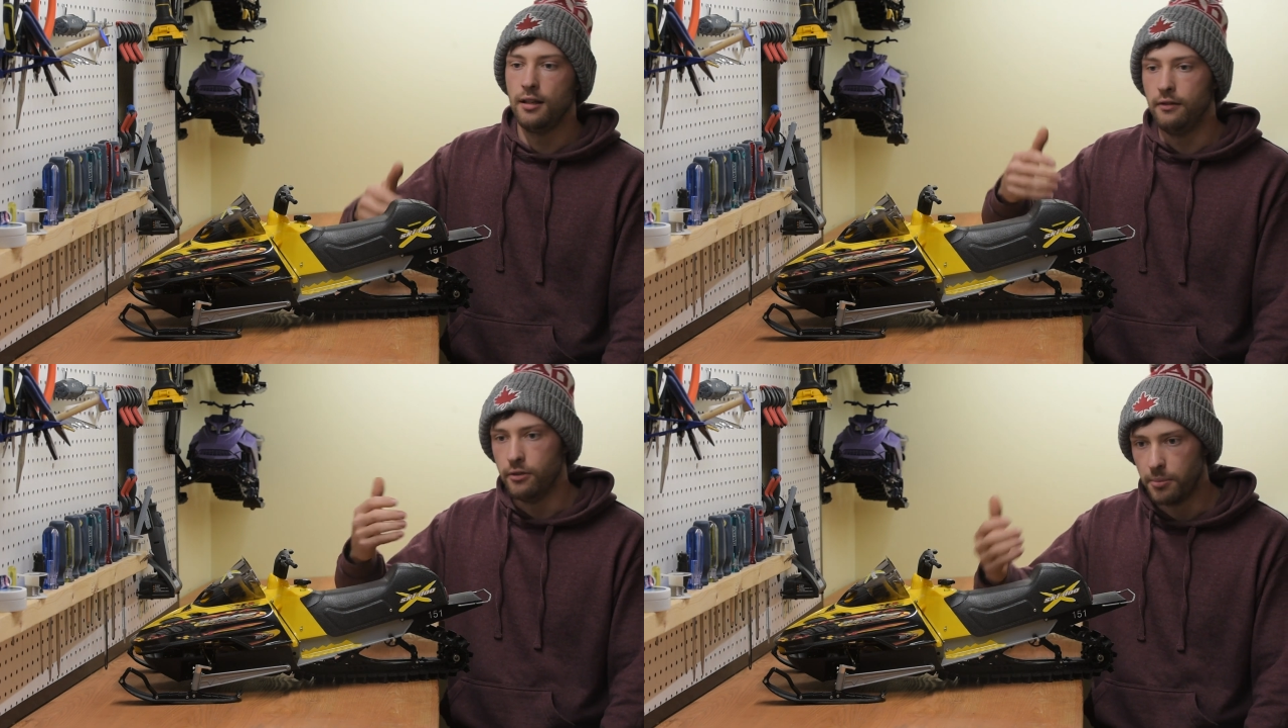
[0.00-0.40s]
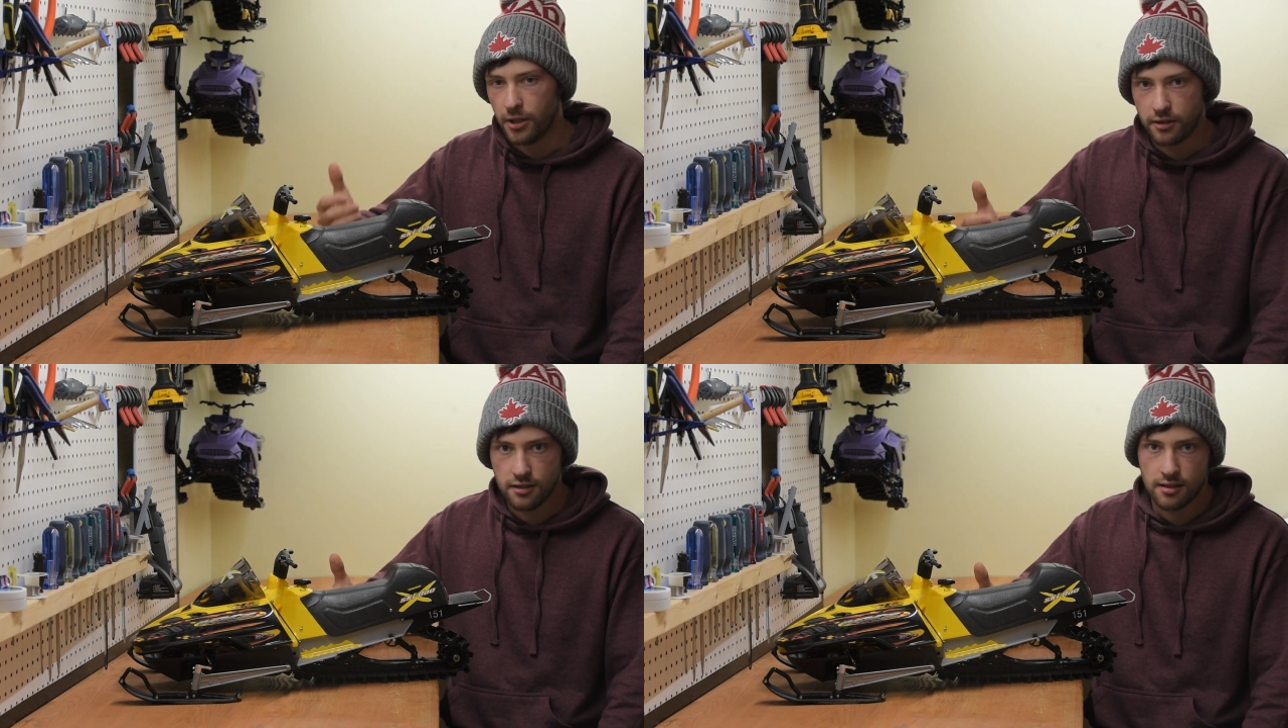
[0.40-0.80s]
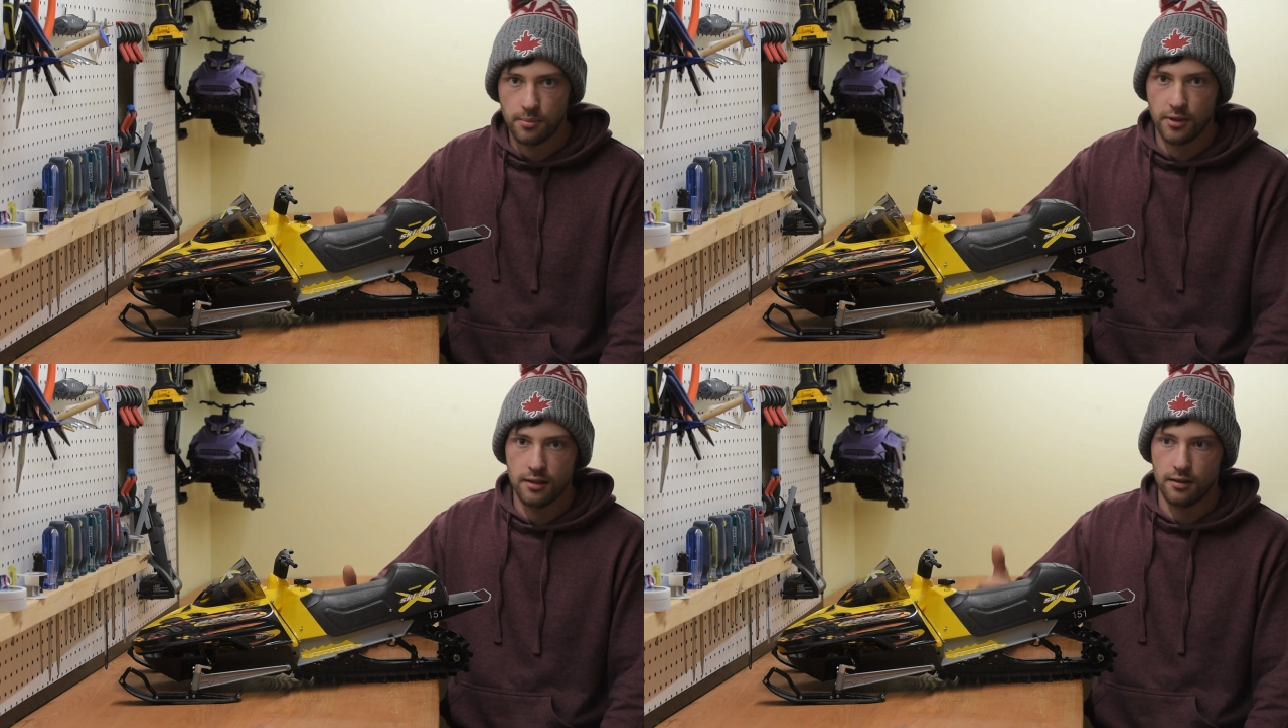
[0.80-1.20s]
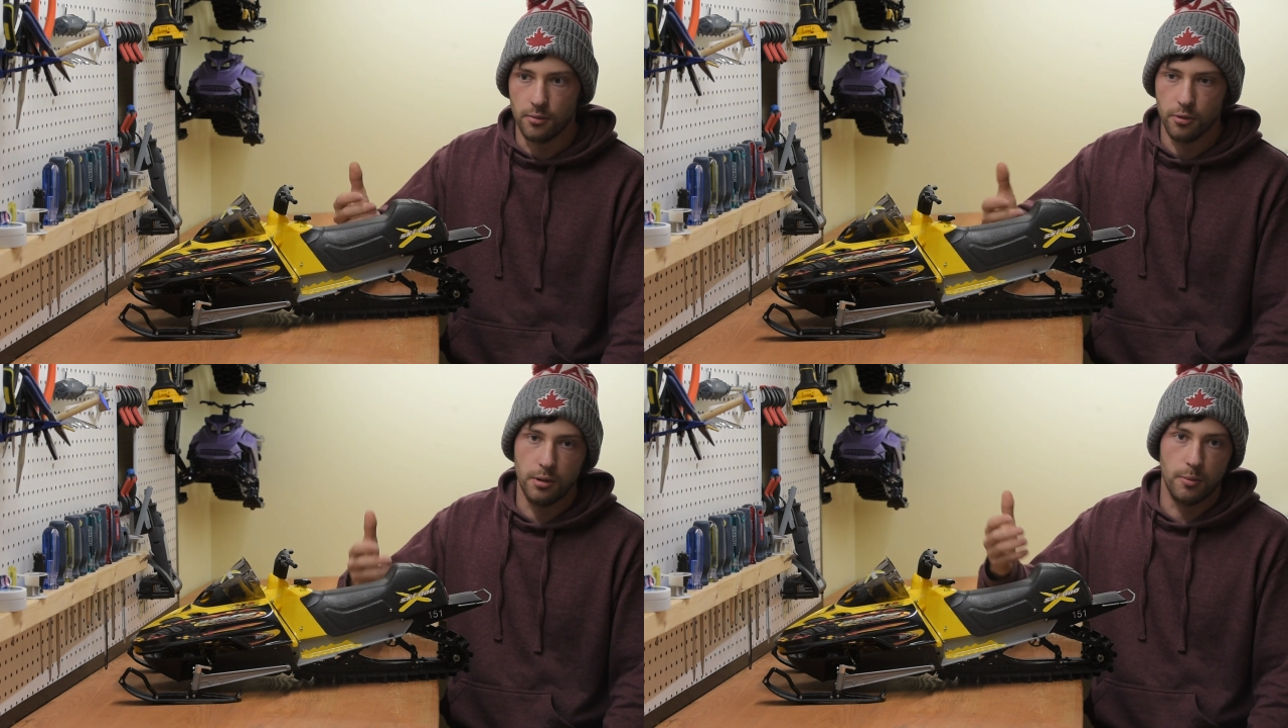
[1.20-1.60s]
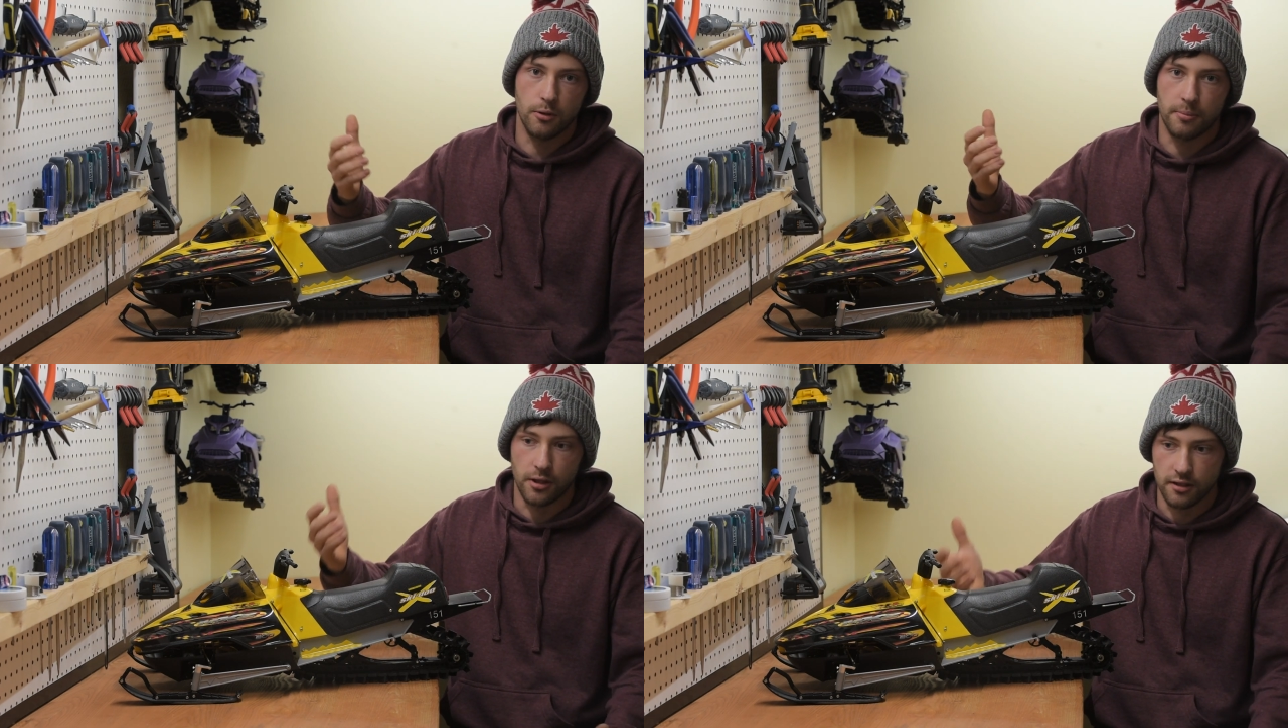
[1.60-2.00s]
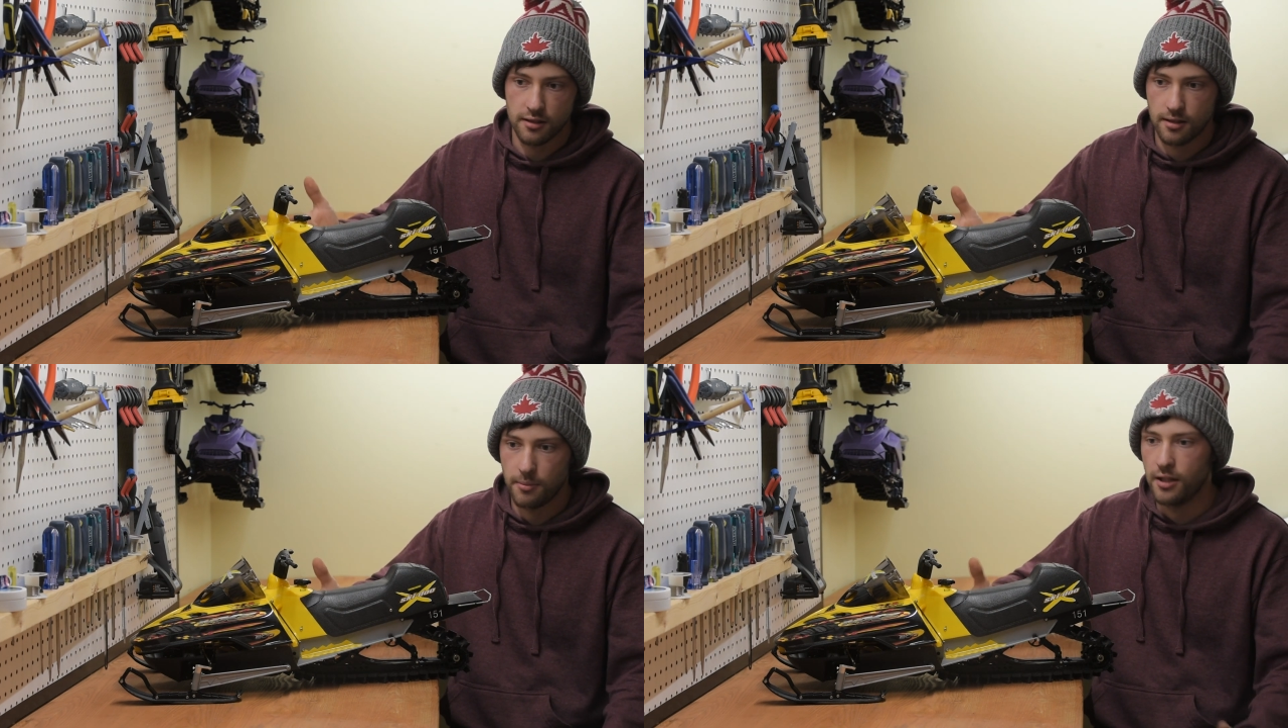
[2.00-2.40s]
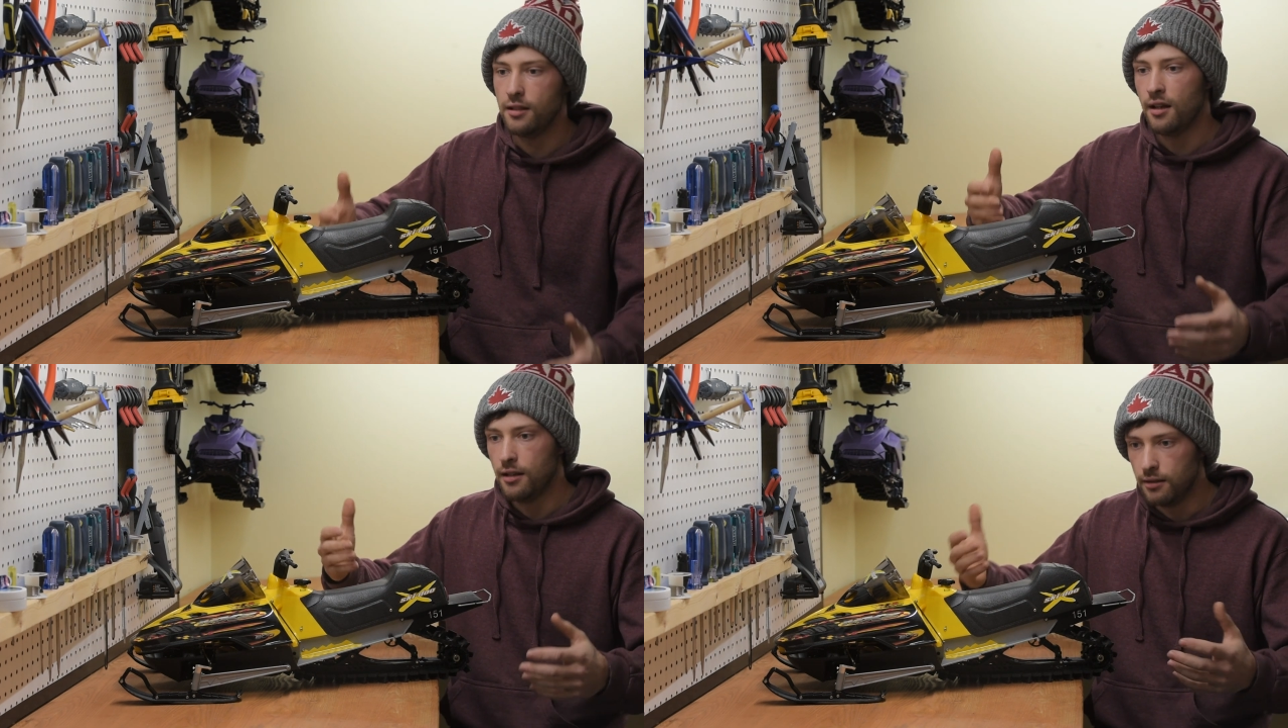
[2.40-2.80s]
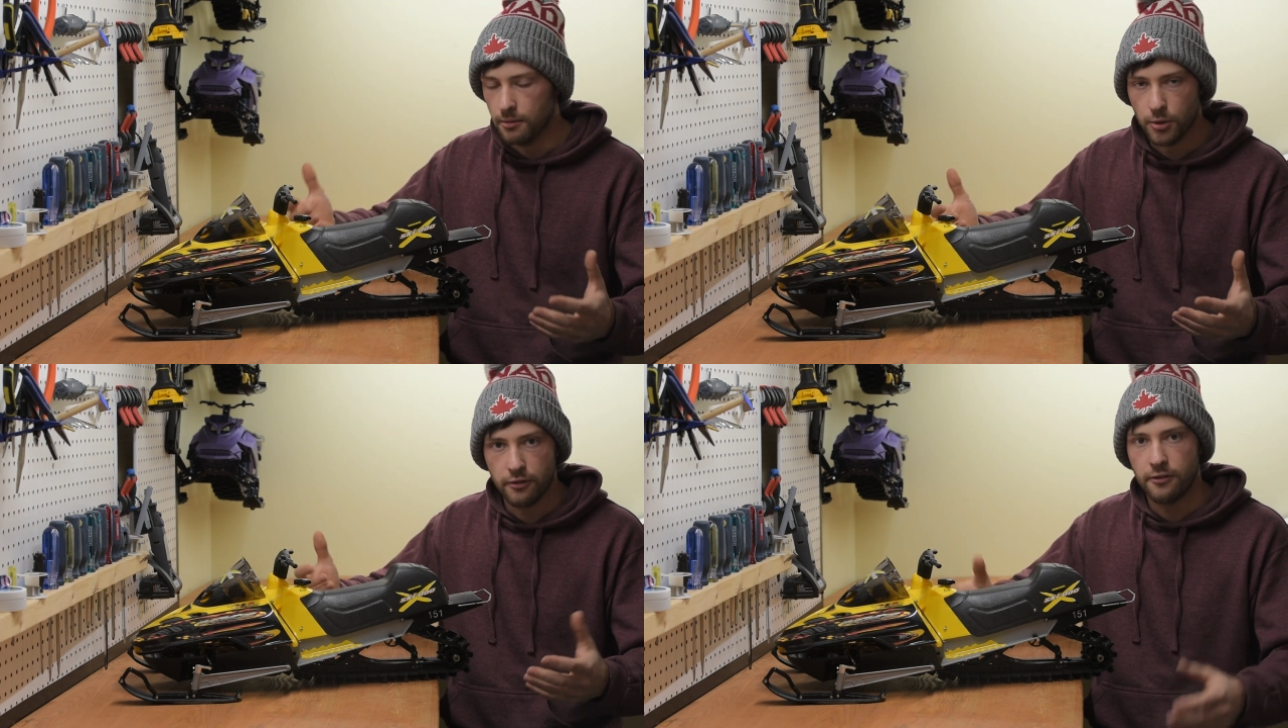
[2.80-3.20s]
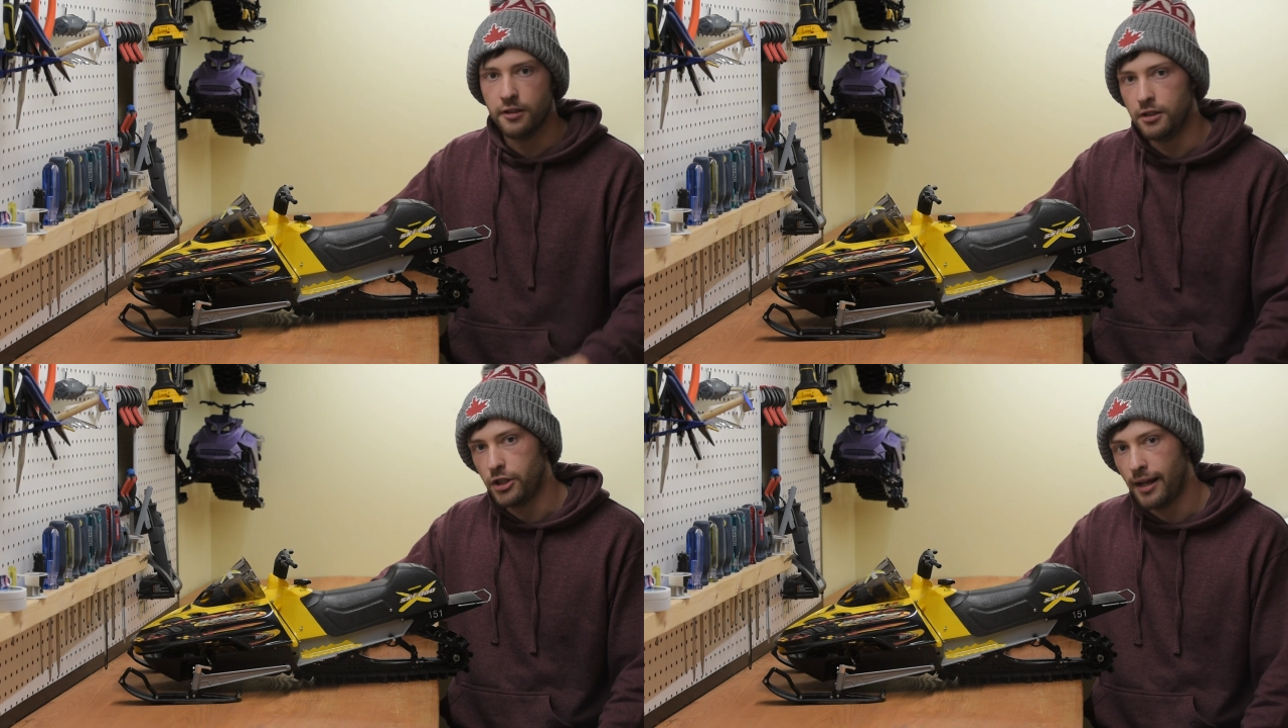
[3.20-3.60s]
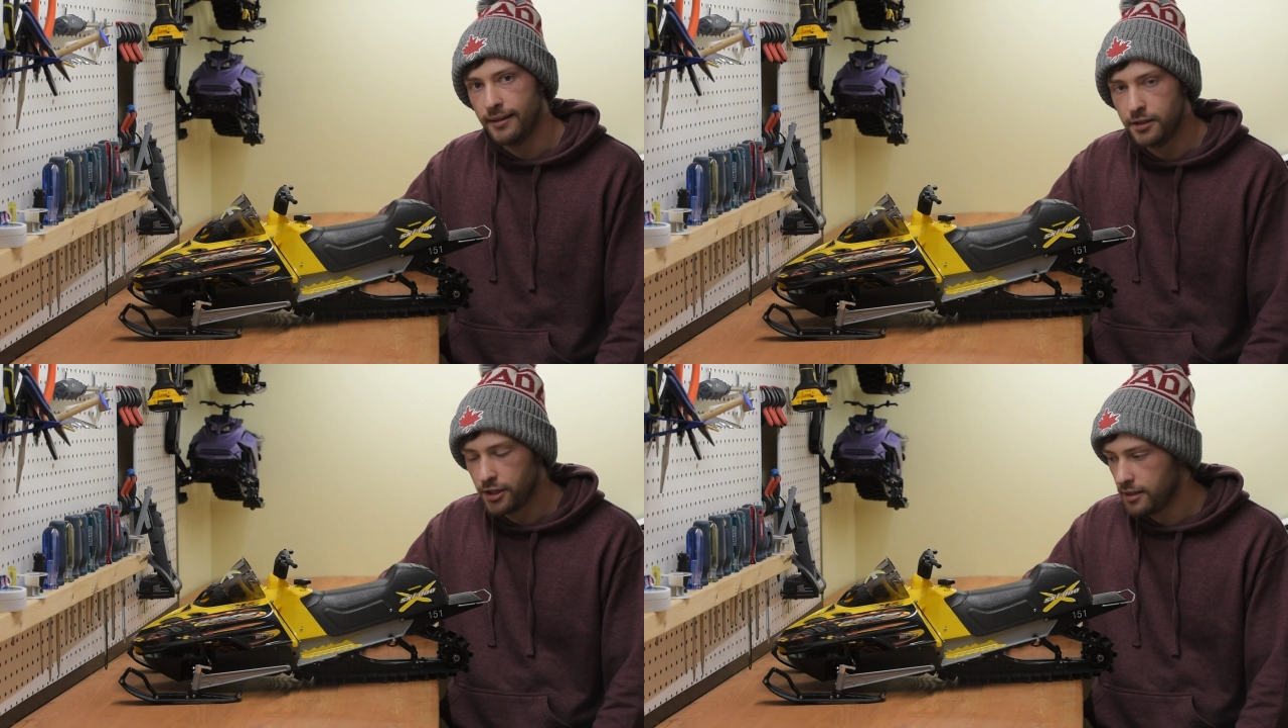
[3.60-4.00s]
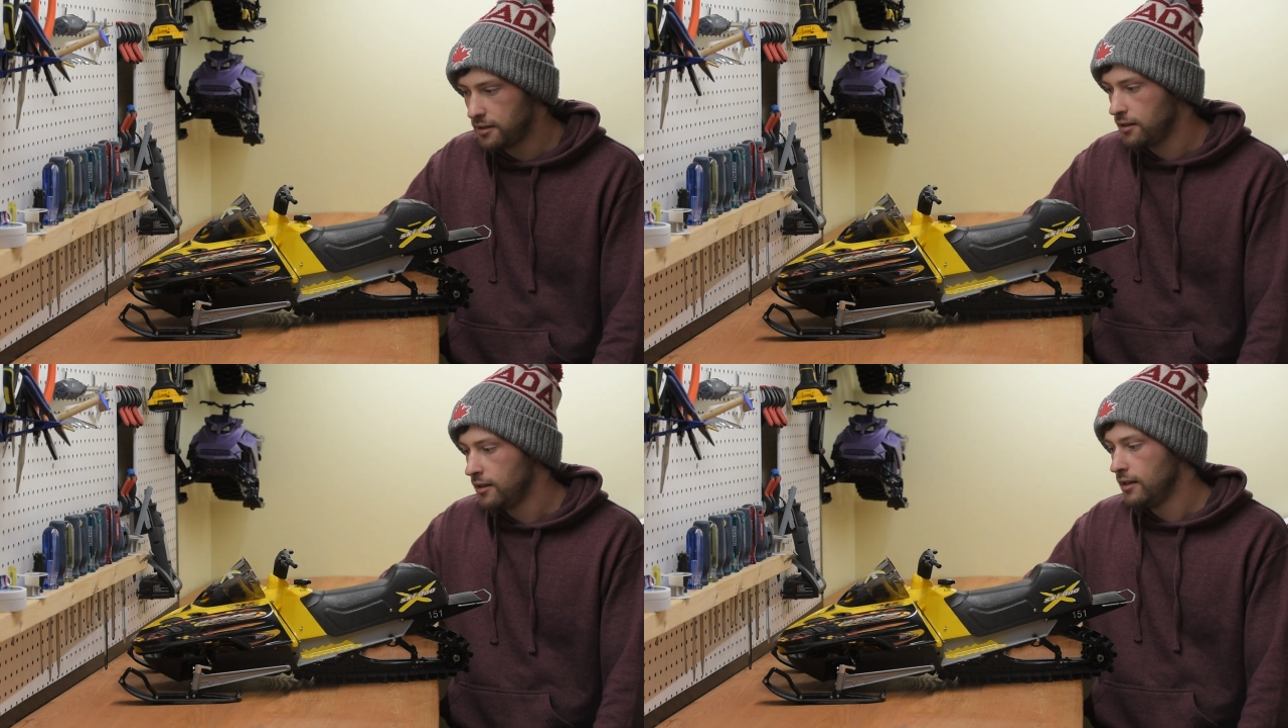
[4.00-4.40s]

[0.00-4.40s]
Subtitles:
If you participate, the more people participate, the more fun the challenge is.